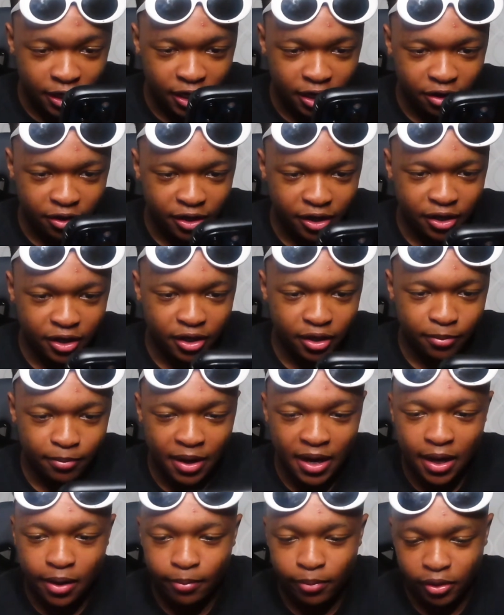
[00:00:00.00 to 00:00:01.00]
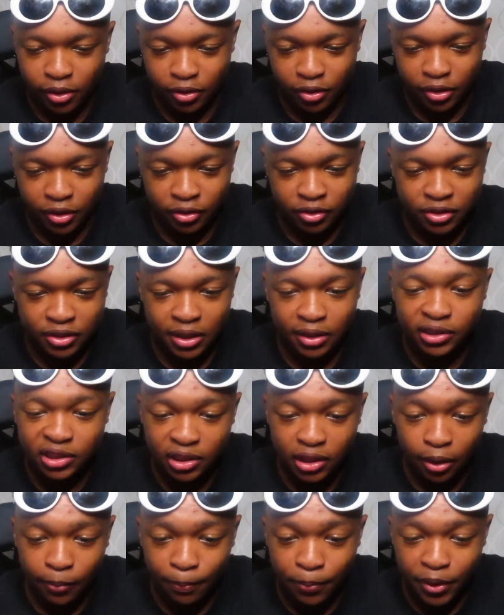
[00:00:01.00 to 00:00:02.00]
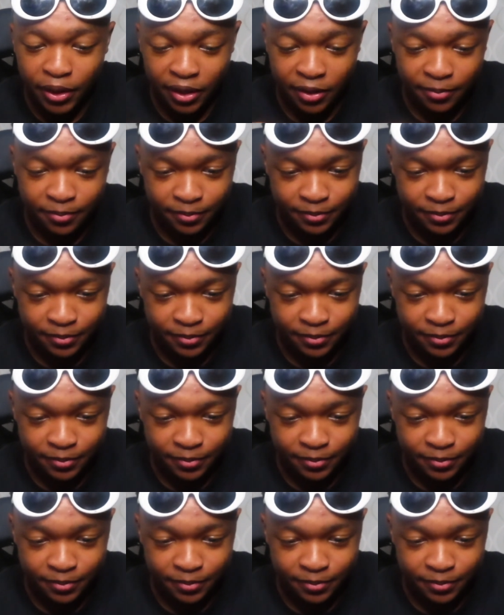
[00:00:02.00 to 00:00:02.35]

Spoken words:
you go. Mind blown, you know. So I'm just gonna put